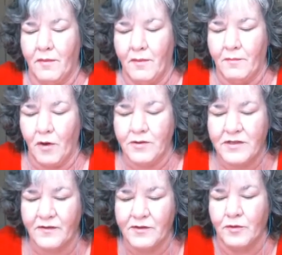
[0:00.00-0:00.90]

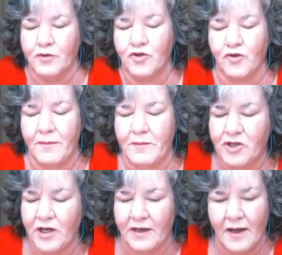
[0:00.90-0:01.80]
most of us will trim a
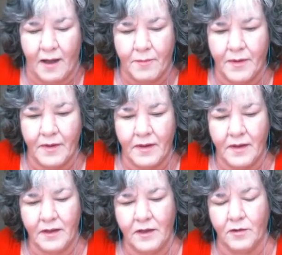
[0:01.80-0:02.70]
sheet up.
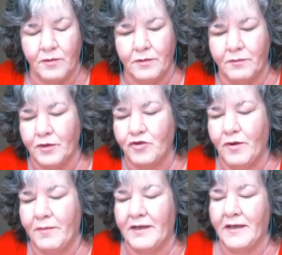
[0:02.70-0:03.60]
We'll
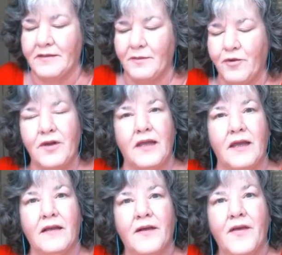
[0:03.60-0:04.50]
trim it nice and
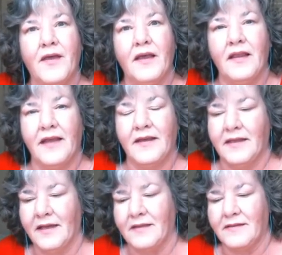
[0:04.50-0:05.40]
pretty, like
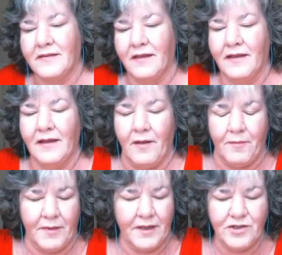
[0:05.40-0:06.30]
this.
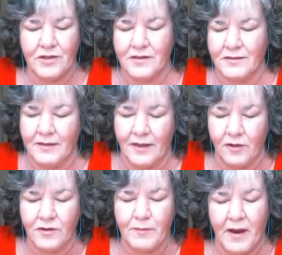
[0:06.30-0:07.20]
It
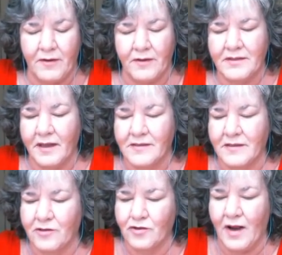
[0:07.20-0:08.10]
looks better. It's less
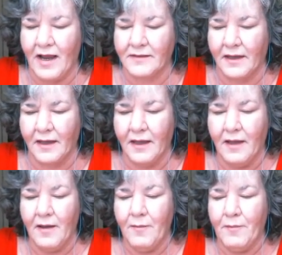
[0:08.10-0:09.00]
distracting.
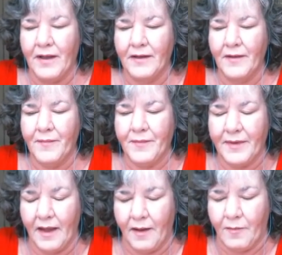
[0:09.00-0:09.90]
But
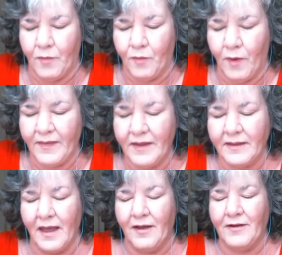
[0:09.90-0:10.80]
one
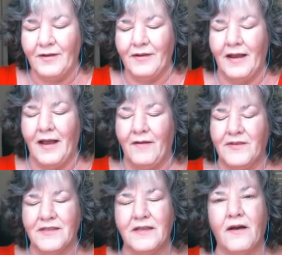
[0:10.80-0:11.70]
thing that I've
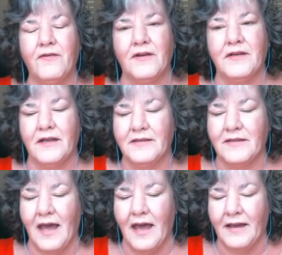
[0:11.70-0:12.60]
discovered is
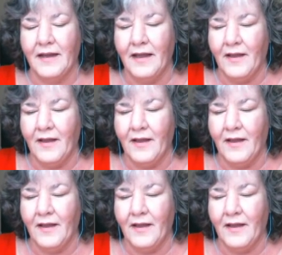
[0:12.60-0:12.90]
that